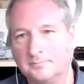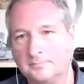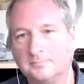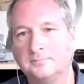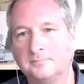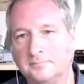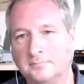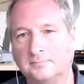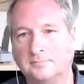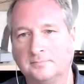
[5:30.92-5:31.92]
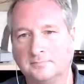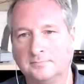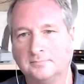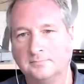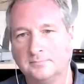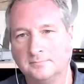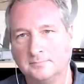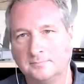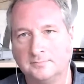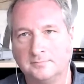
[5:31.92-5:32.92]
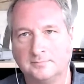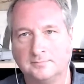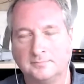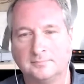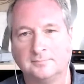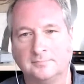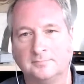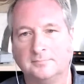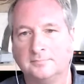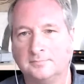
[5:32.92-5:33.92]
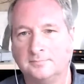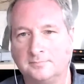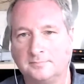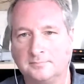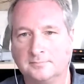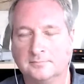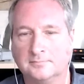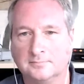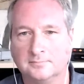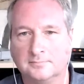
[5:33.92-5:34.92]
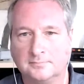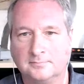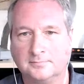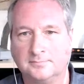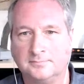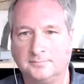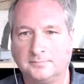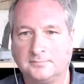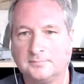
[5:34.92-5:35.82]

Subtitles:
The person shown says nothing.